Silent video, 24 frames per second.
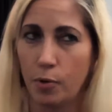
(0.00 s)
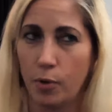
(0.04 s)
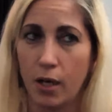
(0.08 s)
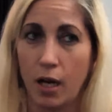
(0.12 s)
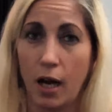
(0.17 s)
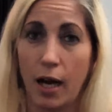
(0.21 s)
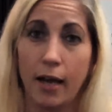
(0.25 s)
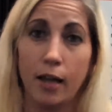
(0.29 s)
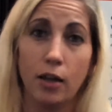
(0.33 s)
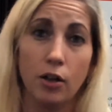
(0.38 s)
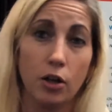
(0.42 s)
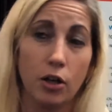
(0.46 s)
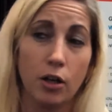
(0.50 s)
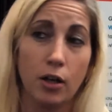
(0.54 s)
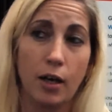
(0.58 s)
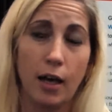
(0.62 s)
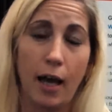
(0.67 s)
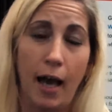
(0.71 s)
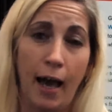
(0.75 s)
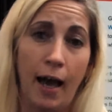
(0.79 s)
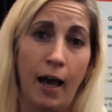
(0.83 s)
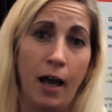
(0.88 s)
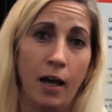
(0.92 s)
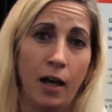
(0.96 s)
When I look
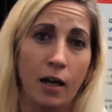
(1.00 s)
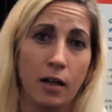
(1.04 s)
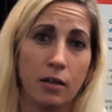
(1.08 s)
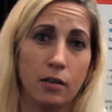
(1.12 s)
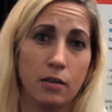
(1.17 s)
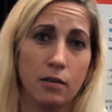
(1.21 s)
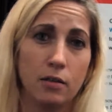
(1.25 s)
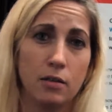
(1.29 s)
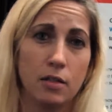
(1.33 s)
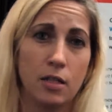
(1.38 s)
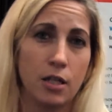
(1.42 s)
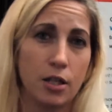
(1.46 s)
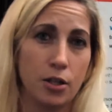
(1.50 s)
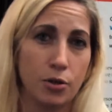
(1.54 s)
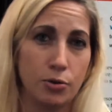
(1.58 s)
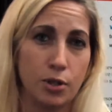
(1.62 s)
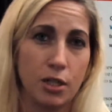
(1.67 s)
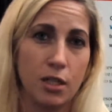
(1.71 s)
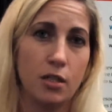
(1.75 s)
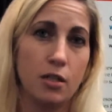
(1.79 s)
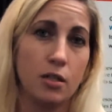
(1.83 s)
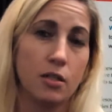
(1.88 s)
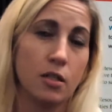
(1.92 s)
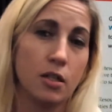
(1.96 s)
at
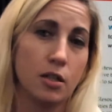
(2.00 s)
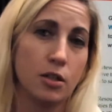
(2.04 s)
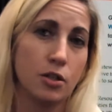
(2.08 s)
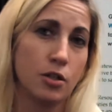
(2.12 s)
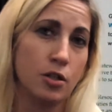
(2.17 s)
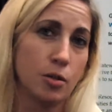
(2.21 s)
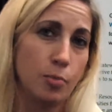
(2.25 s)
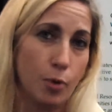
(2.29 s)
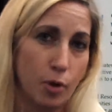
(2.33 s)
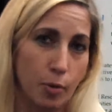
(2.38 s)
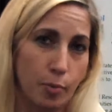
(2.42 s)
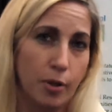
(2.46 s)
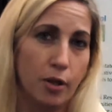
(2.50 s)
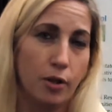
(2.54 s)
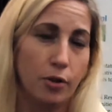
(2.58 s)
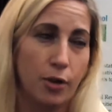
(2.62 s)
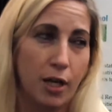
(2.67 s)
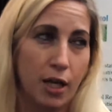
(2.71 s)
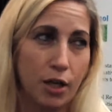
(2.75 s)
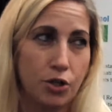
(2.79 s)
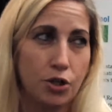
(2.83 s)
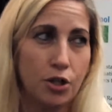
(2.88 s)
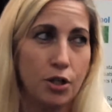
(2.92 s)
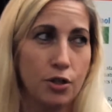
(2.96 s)
TODs in suburban
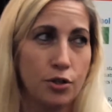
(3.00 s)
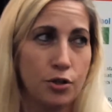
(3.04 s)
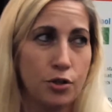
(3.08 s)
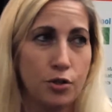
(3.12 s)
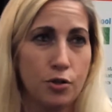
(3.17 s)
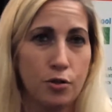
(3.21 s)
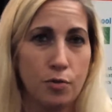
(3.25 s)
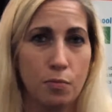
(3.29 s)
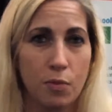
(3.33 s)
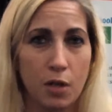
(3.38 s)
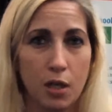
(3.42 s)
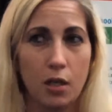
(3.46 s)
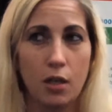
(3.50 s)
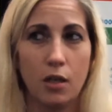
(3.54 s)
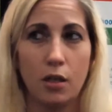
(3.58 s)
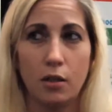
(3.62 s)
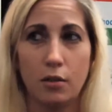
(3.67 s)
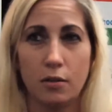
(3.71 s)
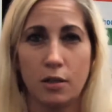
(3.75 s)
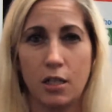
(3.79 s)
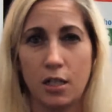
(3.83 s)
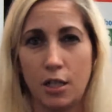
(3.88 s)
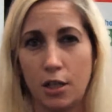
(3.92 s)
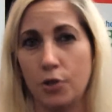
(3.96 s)
locations, to
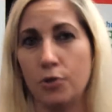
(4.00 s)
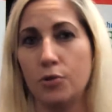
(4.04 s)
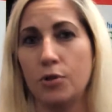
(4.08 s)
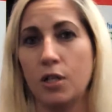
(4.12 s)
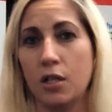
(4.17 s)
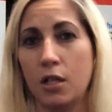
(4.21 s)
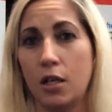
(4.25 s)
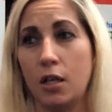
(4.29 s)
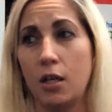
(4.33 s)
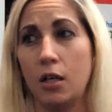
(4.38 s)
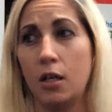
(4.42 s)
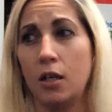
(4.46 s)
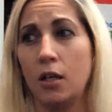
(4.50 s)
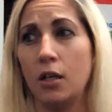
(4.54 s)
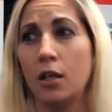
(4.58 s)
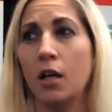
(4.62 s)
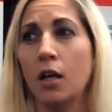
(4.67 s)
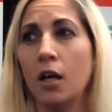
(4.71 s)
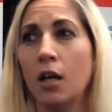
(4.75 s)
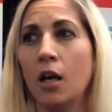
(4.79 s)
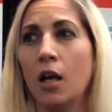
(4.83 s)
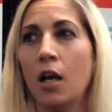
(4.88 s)
me, TOD